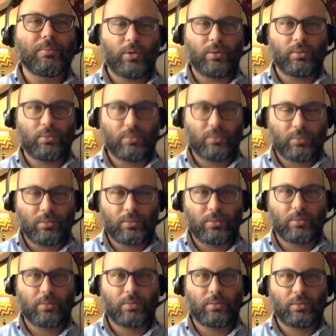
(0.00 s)
for putting this
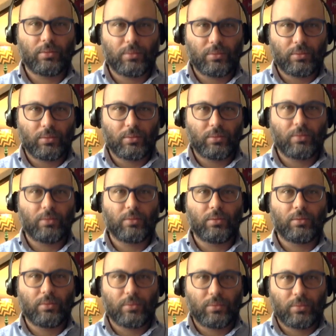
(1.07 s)
together. And
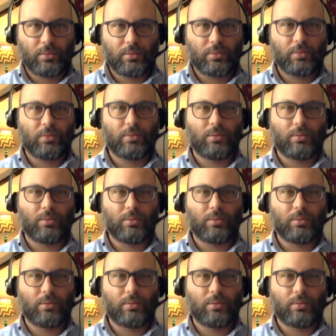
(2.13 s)
it seems